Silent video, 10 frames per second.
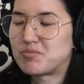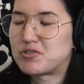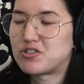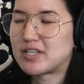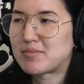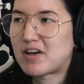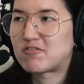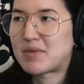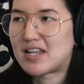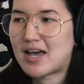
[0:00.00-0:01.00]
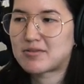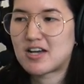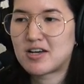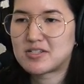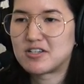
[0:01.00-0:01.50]
doing them off of my
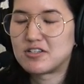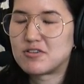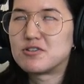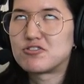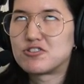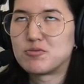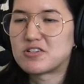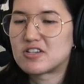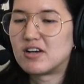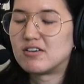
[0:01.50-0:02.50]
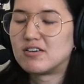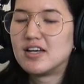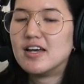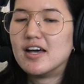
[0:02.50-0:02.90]
laptop, so it was super slow.